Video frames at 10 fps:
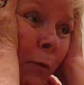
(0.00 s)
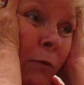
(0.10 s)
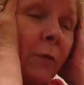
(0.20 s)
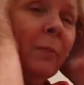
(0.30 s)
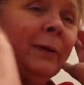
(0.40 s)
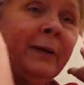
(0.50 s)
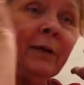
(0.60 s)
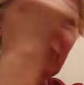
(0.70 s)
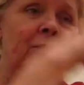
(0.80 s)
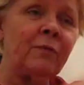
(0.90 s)
was a
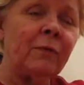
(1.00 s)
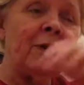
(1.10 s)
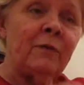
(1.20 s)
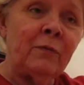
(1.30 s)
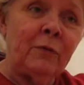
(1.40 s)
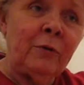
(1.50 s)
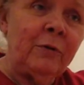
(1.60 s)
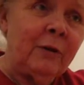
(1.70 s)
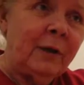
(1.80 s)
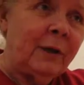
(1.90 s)
pledge for his
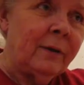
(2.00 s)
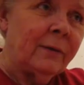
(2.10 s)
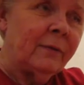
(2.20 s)
fraternity.